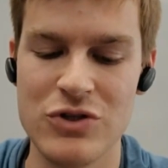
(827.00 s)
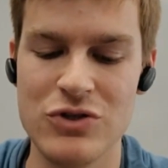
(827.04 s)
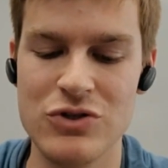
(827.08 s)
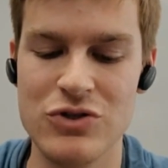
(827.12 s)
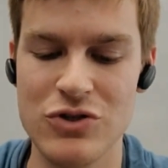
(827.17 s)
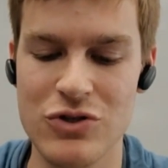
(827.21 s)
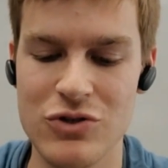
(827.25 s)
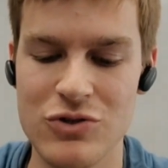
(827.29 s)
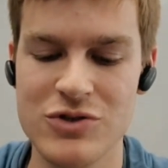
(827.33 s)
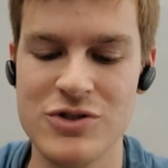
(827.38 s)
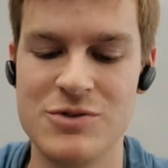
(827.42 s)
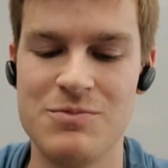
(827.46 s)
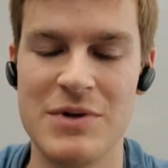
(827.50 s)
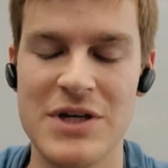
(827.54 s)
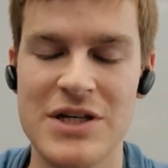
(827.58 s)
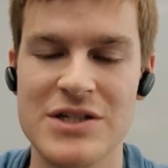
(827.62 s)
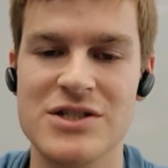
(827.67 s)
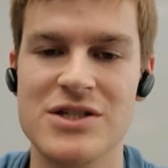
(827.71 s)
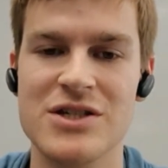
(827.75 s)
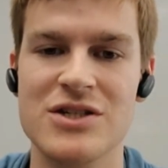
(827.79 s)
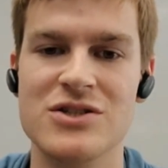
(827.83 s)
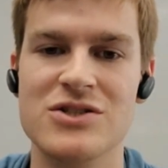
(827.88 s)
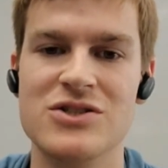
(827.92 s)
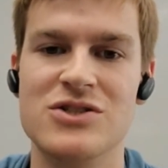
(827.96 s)
use
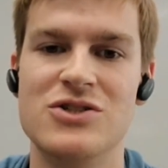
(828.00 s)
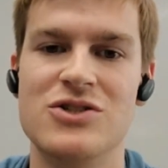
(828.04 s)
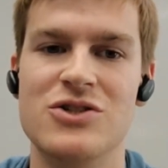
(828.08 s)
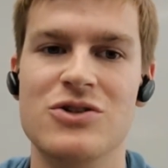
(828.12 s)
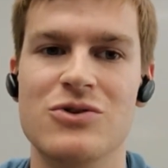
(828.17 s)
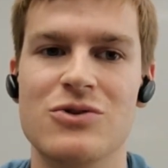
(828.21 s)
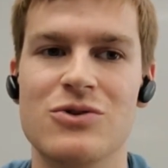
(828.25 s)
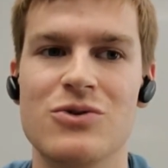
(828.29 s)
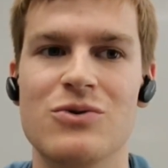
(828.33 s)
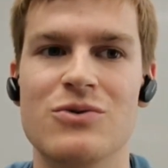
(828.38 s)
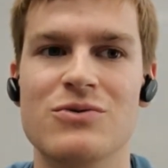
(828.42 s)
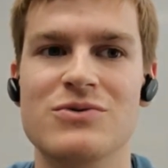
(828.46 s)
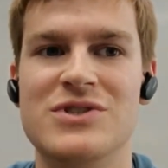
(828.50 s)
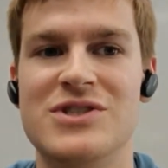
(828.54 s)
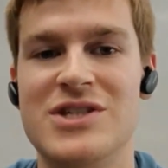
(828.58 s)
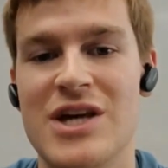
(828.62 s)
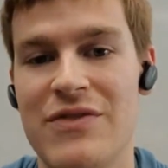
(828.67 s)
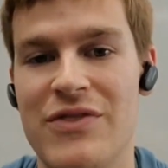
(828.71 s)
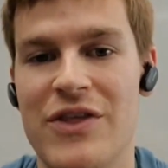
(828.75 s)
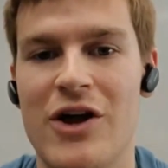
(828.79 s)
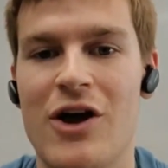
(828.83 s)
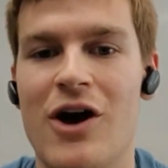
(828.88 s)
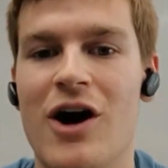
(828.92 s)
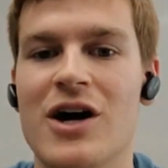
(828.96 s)
Pieces to
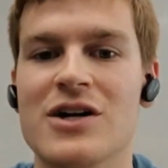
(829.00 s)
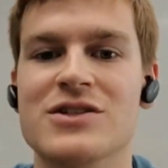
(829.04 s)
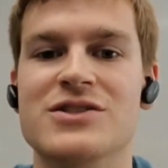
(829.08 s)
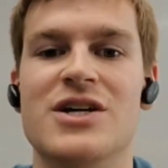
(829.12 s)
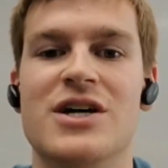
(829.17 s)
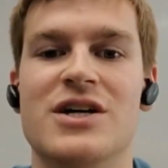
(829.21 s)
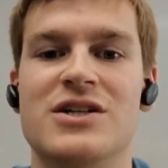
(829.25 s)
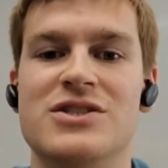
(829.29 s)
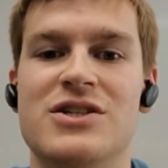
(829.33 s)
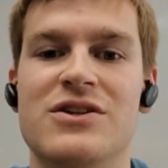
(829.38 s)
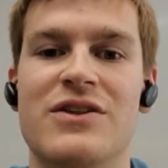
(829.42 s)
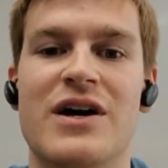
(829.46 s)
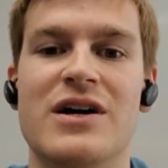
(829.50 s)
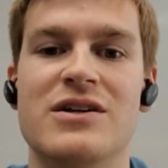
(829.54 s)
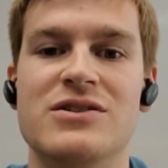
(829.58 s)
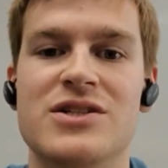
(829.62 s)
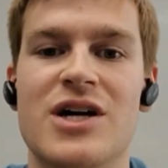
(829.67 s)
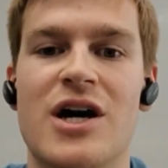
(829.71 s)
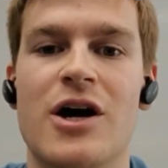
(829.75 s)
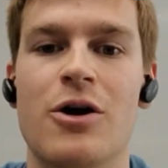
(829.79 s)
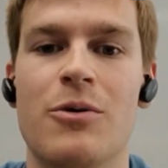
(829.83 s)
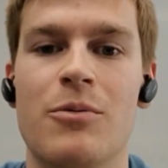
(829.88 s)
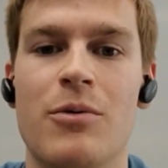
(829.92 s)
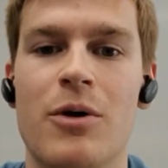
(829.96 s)
set the context of that
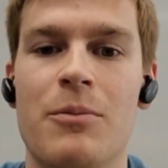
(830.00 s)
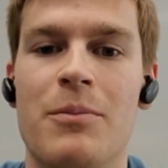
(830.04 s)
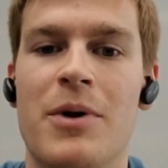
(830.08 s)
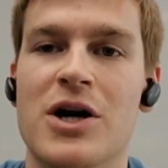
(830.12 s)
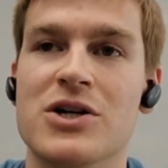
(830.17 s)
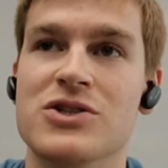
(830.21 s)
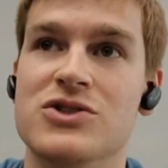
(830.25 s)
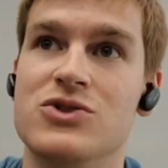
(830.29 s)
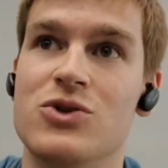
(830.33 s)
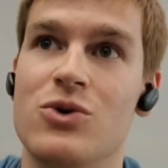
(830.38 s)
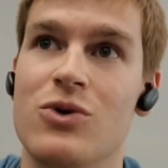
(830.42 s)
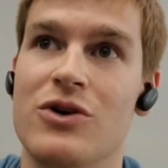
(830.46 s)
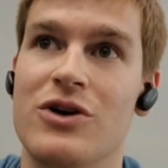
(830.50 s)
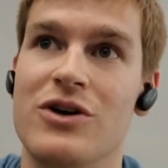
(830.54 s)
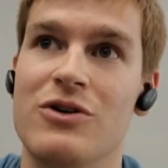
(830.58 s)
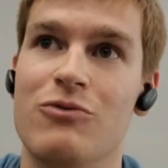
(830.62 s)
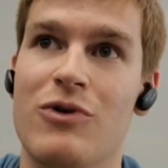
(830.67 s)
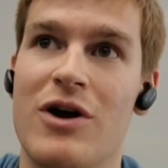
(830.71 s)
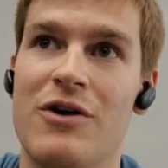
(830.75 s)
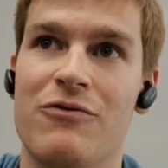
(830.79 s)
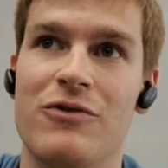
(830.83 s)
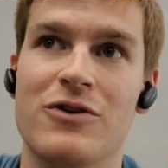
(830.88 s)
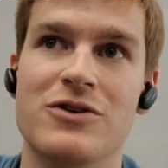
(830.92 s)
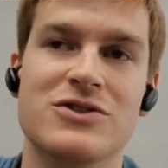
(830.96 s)
entire repository
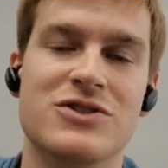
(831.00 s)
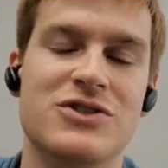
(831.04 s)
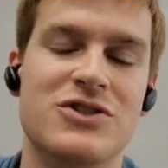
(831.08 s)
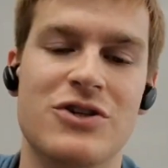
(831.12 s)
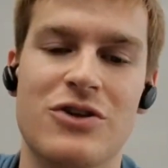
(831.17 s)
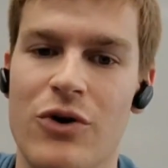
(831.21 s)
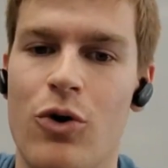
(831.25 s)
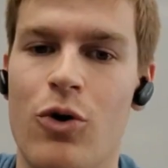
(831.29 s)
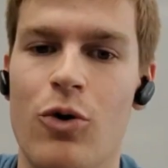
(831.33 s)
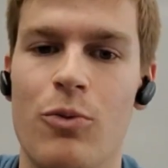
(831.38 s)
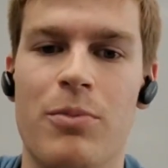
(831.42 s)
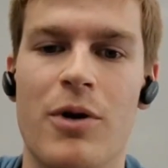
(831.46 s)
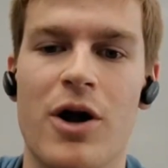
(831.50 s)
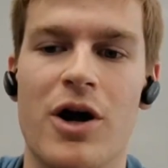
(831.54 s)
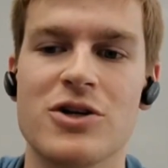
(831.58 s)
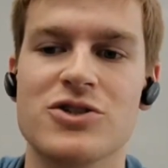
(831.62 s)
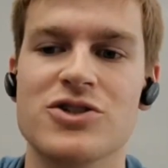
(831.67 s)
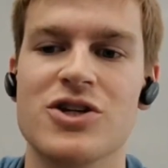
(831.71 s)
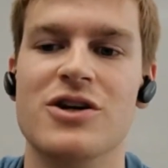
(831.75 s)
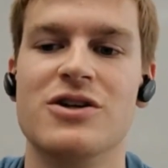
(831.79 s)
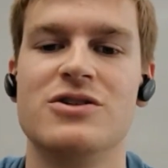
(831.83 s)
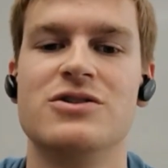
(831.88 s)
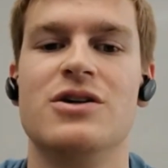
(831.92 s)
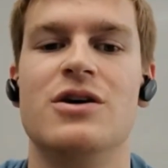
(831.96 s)
and reference the whole
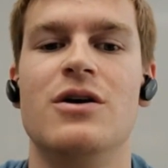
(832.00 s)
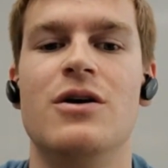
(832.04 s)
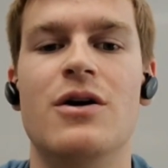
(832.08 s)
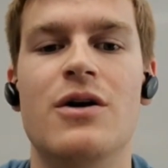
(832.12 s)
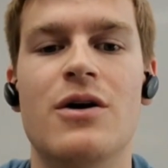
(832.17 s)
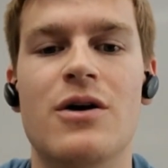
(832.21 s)
project.